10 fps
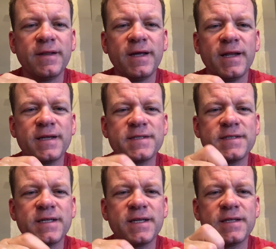that has a
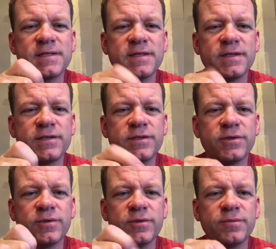tendency
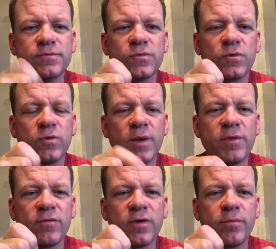to rub
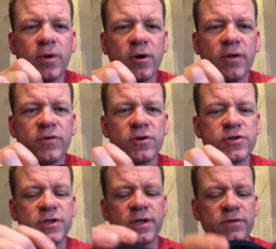the front part of your
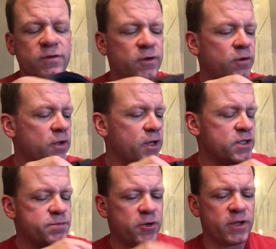shin. So
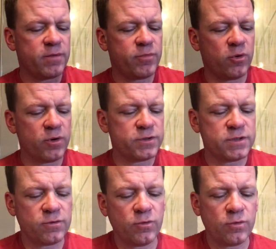it's pretty important
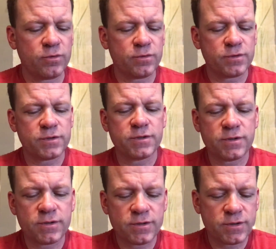to
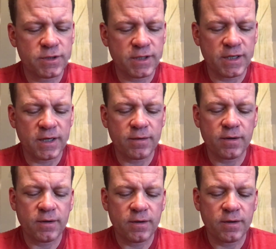get there